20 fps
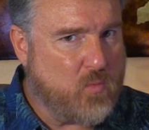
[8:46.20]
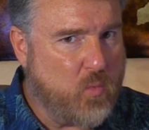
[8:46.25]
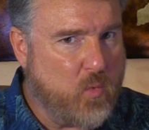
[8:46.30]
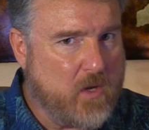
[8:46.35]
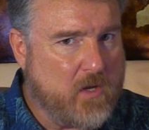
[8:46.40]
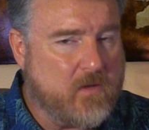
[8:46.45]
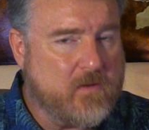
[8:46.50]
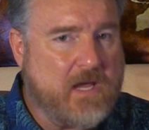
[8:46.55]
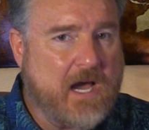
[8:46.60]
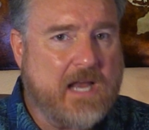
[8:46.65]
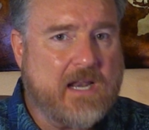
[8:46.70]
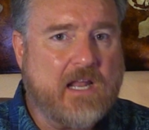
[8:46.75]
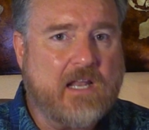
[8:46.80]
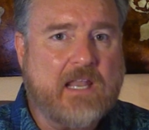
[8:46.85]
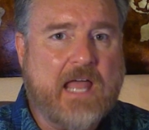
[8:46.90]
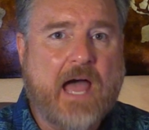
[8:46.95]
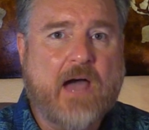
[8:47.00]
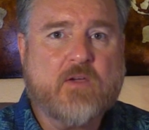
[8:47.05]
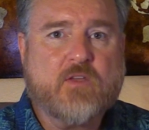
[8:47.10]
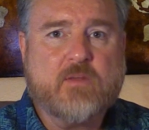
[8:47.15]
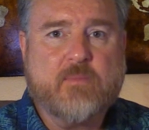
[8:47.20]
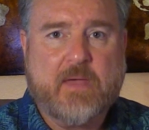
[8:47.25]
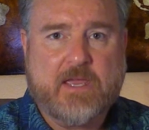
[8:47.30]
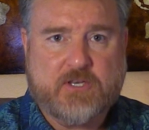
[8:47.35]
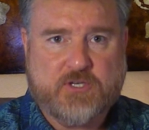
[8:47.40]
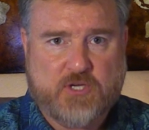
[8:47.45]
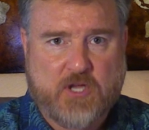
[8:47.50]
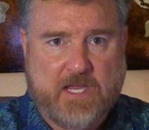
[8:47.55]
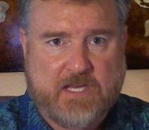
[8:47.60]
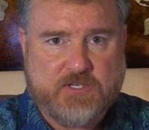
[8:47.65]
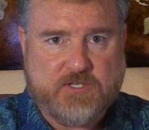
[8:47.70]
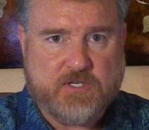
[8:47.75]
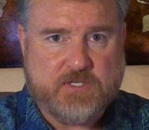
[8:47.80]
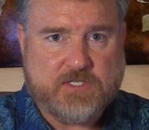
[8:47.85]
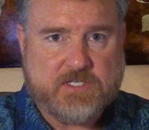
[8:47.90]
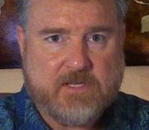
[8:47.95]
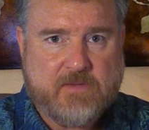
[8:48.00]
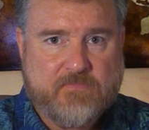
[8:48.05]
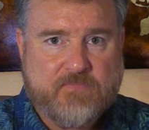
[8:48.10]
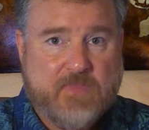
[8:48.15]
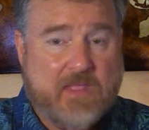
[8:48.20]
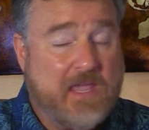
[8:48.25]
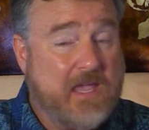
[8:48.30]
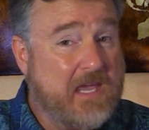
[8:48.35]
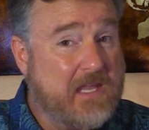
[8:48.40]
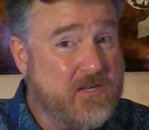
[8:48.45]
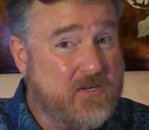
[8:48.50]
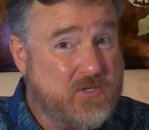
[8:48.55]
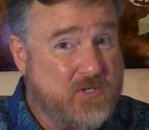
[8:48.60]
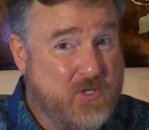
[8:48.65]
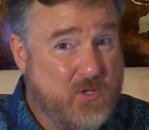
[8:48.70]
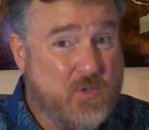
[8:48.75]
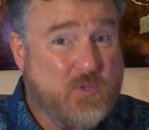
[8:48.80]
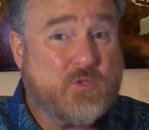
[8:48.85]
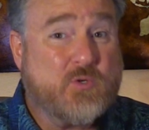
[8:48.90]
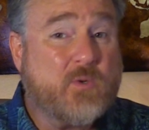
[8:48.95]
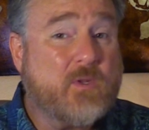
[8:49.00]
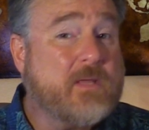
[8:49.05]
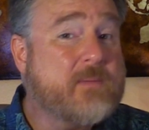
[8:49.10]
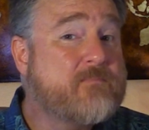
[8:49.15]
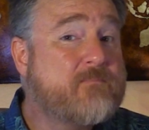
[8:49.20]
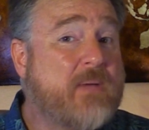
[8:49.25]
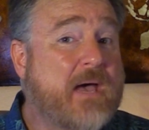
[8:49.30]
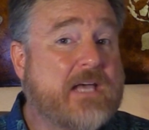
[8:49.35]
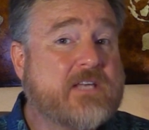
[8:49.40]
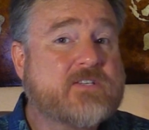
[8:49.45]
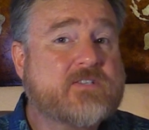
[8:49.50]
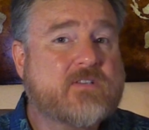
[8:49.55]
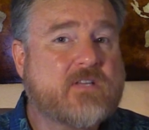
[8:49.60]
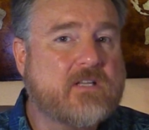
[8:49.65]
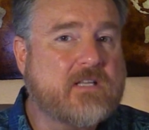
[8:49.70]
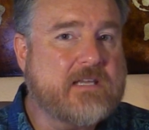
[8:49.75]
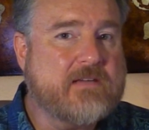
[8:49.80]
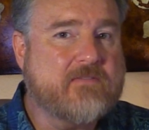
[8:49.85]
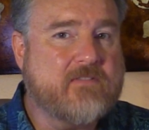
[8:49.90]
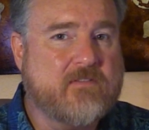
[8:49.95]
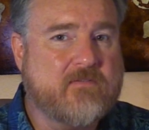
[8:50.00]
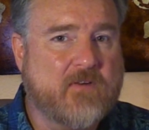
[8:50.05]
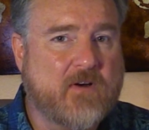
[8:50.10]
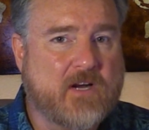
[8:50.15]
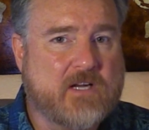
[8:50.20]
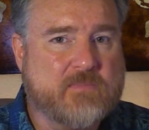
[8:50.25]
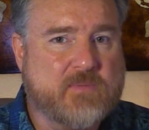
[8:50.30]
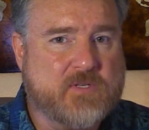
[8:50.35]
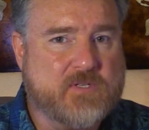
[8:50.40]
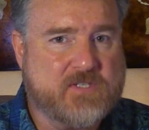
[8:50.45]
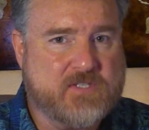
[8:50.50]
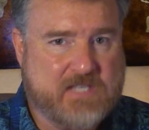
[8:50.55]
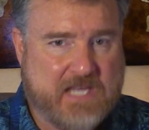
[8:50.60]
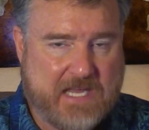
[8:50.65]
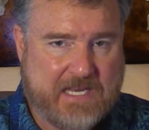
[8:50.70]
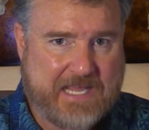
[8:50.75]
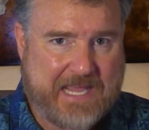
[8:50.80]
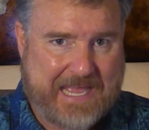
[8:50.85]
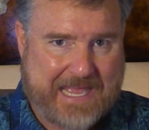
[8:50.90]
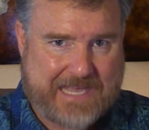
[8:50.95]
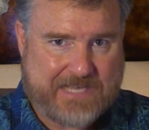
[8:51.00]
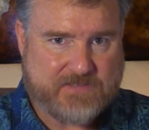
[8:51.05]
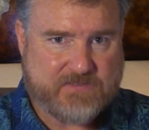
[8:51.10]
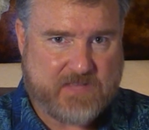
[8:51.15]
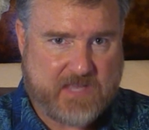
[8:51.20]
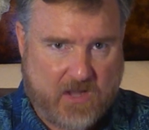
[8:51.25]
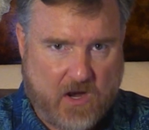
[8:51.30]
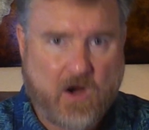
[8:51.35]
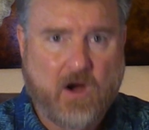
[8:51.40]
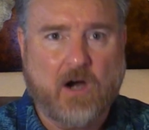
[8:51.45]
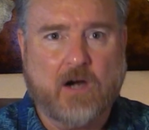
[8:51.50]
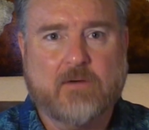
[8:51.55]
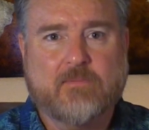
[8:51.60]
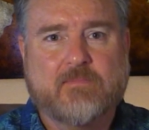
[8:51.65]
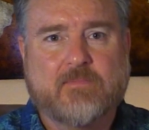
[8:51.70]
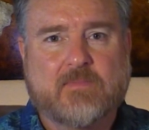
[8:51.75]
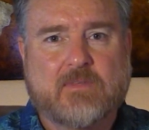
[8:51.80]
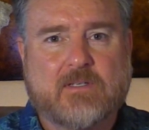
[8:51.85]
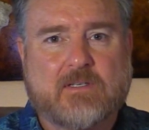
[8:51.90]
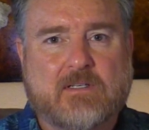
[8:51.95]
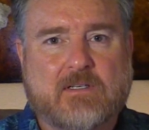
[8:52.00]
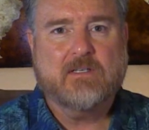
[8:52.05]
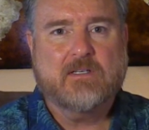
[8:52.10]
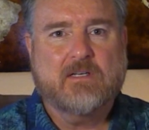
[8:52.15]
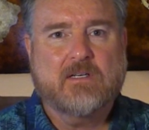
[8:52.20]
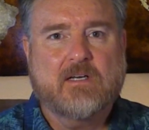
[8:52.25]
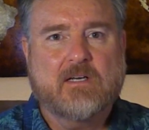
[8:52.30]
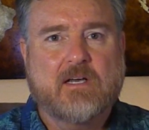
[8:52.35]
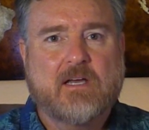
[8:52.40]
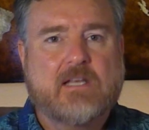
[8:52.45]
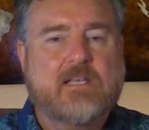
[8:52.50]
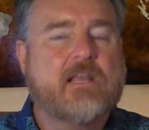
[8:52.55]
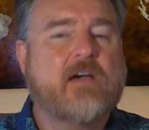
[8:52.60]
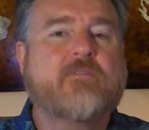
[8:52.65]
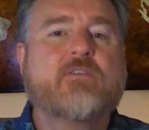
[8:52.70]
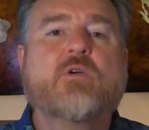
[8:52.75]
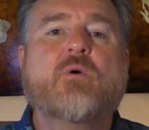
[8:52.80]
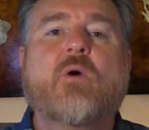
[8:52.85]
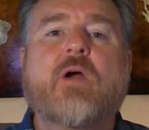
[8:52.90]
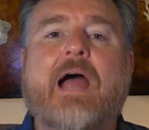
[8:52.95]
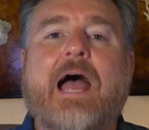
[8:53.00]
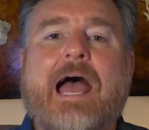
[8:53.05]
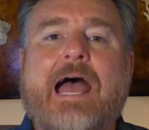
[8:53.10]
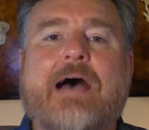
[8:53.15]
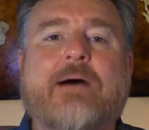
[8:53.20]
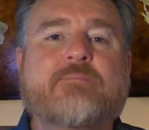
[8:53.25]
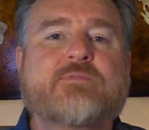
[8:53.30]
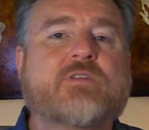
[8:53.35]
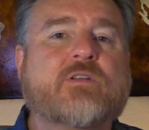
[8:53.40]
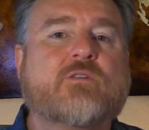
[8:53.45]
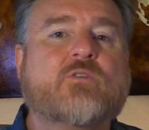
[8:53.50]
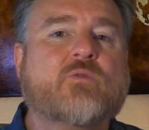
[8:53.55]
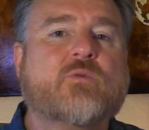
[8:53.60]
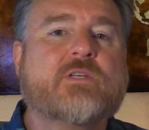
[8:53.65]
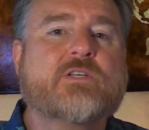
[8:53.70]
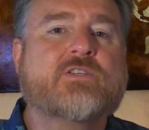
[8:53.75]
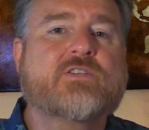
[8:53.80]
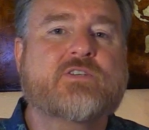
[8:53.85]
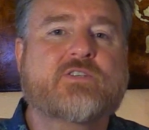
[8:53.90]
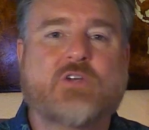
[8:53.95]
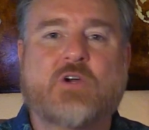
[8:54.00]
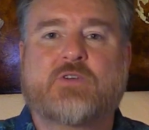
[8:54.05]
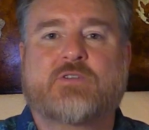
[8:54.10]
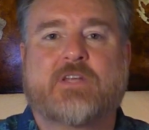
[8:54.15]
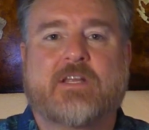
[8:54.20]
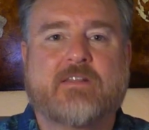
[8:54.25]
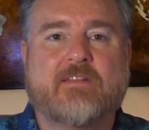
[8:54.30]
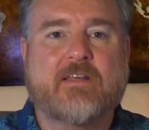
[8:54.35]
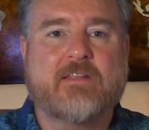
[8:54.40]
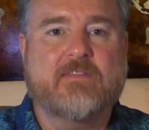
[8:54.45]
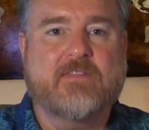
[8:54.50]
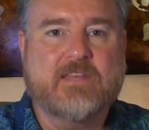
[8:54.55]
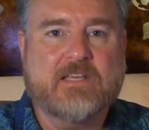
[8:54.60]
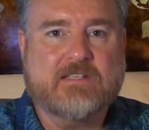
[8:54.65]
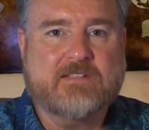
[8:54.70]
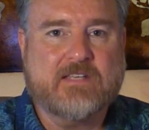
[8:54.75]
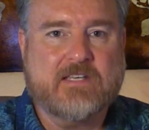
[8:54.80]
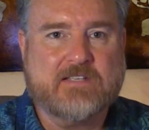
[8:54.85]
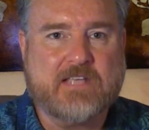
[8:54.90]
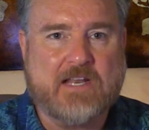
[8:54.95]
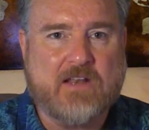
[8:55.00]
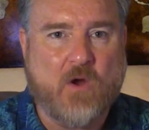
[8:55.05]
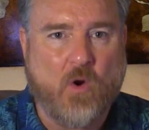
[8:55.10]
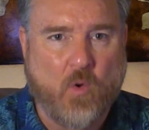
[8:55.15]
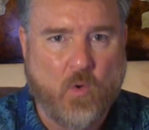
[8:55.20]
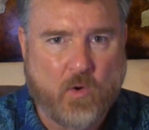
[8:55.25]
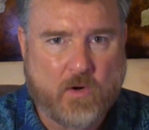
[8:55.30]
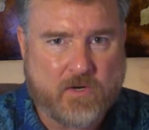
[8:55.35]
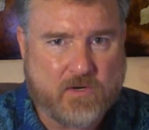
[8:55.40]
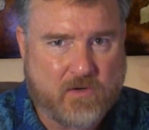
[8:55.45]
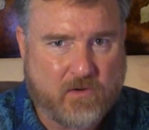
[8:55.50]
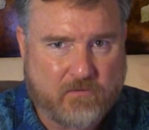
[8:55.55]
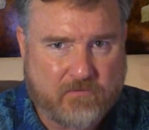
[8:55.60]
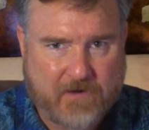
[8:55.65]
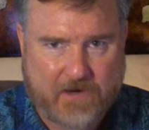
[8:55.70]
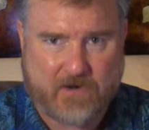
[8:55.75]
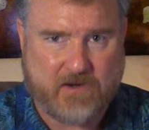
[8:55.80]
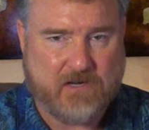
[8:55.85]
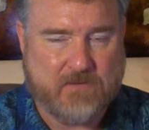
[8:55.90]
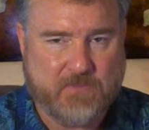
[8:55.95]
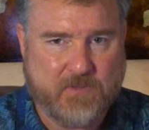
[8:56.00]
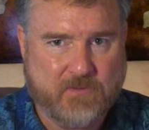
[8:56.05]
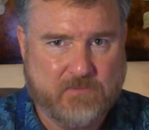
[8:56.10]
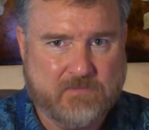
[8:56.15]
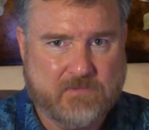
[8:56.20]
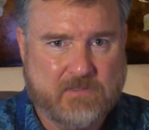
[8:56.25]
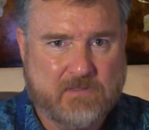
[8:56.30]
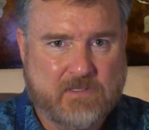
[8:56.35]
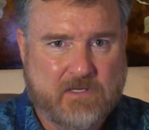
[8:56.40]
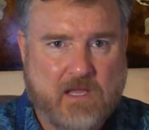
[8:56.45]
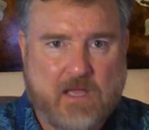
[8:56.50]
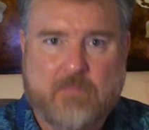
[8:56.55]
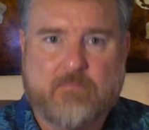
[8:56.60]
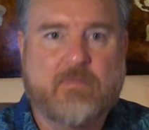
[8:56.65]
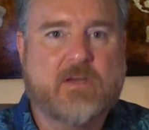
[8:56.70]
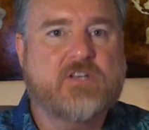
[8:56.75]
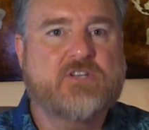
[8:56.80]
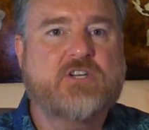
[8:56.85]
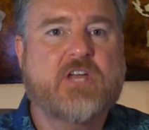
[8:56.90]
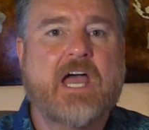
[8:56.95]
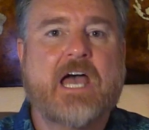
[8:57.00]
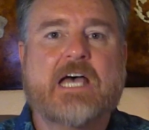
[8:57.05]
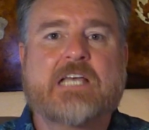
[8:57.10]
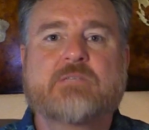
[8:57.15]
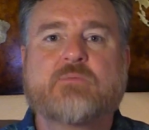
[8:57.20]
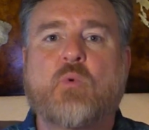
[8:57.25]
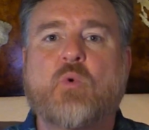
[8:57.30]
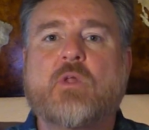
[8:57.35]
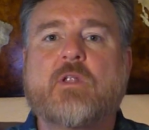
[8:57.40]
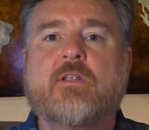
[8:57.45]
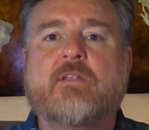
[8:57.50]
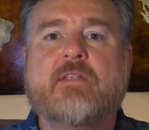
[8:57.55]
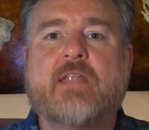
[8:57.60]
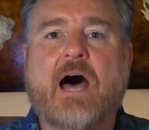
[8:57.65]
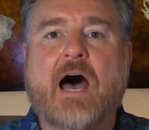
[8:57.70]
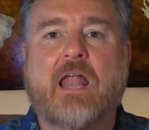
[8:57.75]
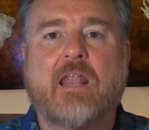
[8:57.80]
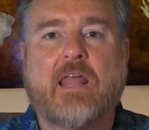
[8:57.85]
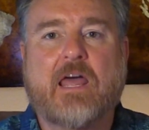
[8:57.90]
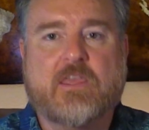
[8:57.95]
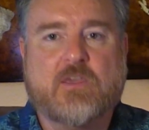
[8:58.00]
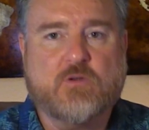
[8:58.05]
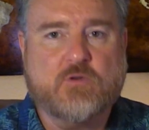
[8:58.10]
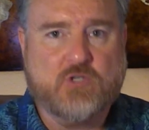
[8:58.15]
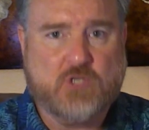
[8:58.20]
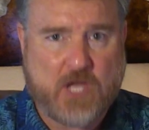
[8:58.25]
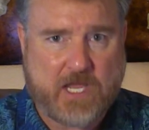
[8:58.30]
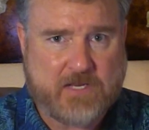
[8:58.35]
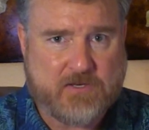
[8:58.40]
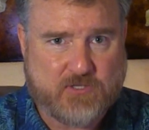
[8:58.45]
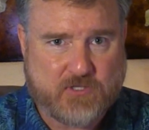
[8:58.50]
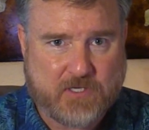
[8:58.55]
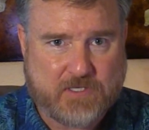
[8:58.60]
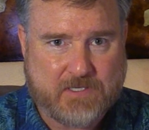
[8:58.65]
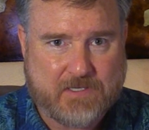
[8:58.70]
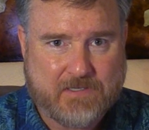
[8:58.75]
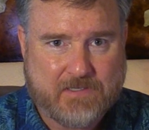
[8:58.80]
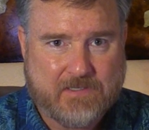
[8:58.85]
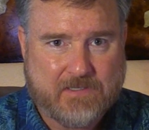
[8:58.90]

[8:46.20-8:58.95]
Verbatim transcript: will not allow you to make changes, it is usually best to leave the variables set as they are. Now, if you are absolutely certain that this is an ordinal variable, but JASP will not let you change it,